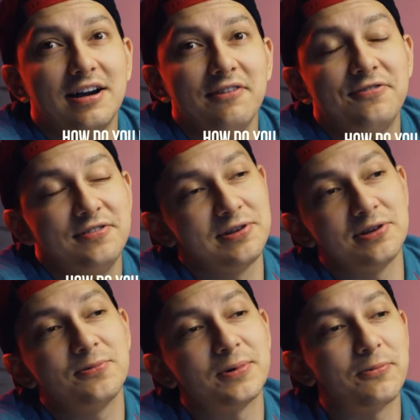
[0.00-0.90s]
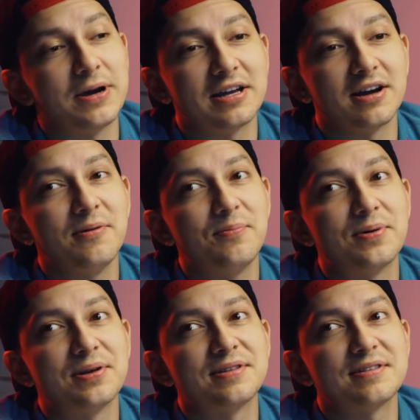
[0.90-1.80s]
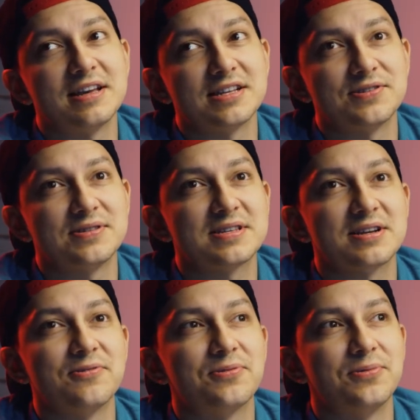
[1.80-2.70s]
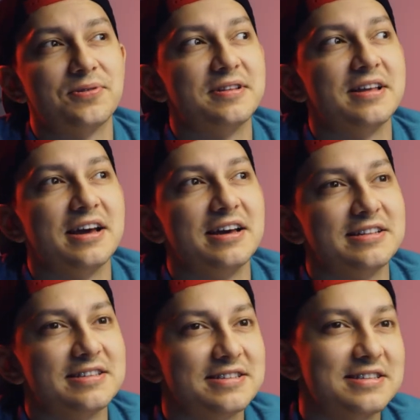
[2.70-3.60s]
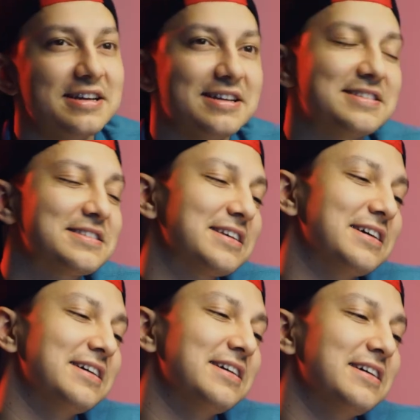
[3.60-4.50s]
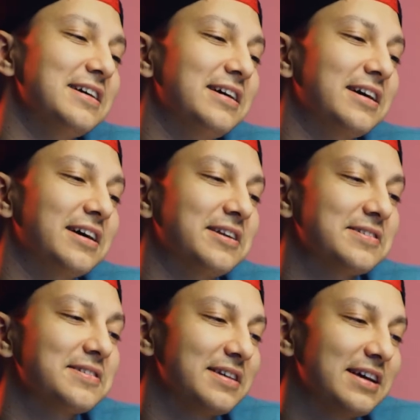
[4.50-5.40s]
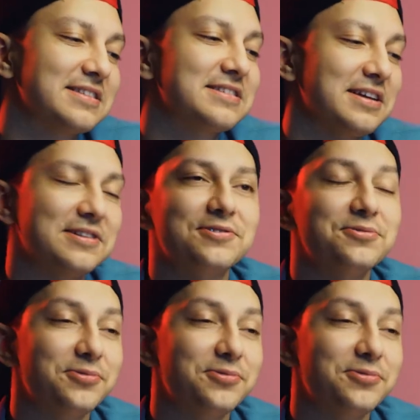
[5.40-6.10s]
I feel good when I wake up, but as soon as I go through the day, I kind of gets into the